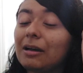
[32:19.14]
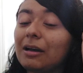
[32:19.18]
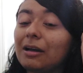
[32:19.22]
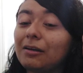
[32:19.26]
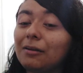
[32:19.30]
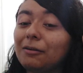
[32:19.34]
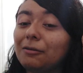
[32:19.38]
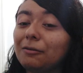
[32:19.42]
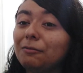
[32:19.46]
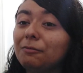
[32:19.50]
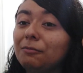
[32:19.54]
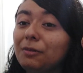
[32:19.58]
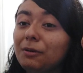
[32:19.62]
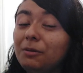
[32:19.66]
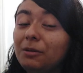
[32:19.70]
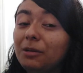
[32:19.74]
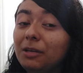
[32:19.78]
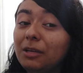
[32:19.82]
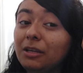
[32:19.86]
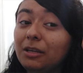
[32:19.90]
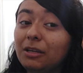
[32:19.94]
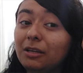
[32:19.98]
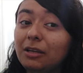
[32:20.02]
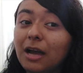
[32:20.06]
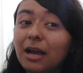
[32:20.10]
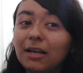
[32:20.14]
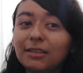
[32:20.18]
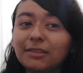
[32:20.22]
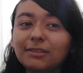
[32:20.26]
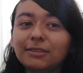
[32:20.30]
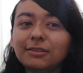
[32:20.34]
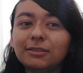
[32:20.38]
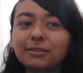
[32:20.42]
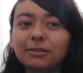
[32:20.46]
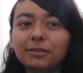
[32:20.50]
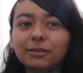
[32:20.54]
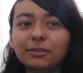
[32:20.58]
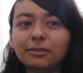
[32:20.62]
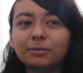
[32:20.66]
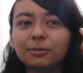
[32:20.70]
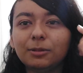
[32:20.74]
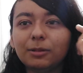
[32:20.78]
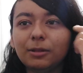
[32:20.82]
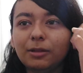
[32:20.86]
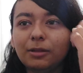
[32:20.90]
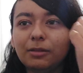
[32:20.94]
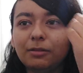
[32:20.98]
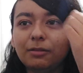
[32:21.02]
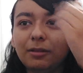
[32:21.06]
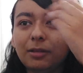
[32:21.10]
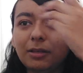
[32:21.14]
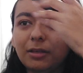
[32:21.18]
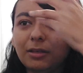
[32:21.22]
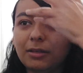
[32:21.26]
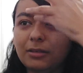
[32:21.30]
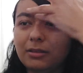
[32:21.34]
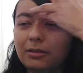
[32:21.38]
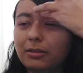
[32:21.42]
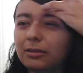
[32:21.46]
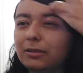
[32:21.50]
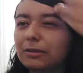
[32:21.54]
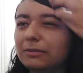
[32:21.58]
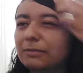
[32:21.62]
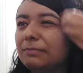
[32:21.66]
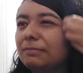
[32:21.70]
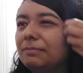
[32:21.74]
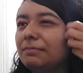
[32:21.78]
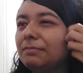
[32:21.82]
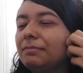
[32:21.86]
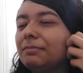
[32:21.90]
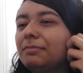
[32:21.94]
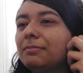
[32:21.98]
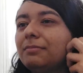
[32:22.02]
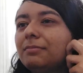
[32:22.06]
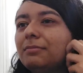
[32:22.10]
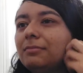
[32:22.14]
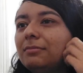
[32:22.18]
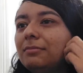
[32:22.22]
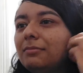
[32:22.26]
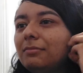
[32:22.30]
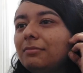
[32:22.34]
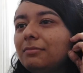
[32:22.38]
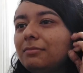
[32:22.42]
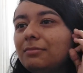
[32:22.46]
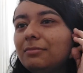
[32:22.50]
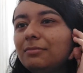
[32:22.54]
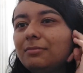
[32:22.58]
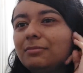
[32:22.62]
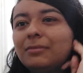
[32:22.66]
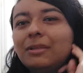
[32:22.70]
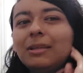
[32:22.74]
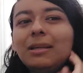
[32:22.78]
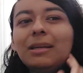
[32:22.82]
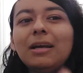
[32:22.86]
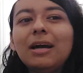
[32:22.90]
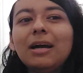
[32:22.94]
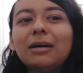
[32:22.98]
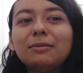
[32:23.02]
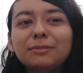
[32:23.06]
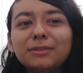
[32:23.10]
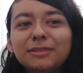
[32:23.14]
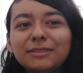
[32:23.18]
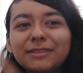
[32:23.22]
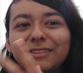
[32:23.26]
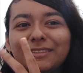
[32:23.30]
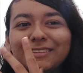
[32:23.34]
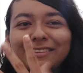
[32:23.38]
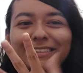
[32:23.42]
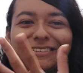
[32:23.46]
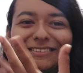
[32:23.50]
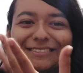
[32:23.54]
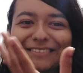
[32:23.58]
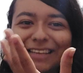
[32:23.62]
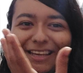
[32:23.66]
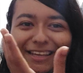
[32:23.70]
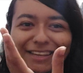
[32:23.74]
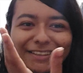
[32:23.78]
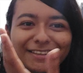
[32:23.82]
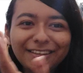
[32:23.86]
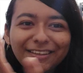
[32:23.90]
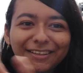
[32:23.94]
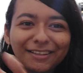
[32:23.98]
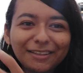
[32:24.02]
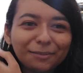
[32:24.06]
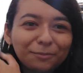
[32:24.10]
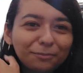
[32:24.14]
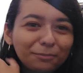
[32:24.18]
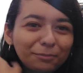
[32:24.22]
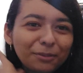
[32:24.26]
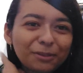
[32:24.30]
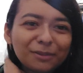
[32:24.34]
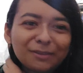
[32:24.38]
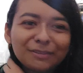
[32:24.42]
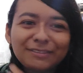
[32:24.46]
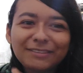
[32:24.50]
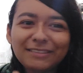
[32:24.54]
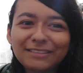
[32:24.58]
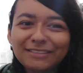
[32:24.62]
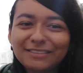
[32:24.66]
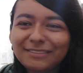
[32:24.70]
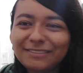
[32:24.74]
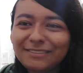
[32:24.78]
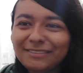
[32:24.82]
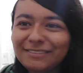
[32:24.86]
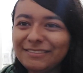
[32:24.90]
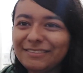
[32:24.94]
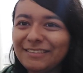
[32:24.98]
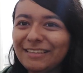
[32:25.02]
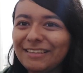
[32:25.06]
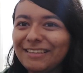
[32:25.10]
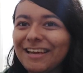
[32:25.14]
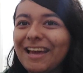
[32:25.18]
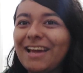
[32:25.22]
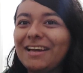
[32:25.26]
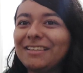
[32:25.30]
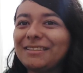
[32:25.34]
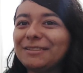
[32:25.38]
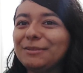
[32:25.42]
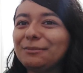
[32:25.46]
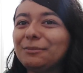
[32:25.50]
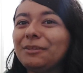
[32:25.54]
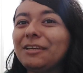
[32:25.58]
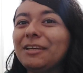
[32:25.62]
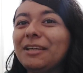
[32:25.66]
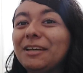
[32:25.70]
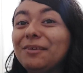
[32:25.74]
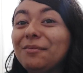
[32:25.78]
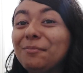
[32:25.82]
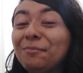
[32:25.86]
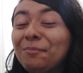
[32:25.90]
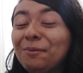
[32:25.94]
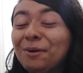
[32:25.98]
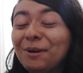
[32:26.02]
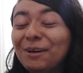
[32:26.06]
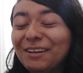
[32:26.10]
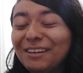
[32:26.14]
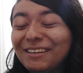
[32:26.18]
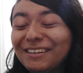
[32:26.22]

I don't know, maybe he actually does believe that, um, I'm just gonna say Seiki, because that's, that has to be him.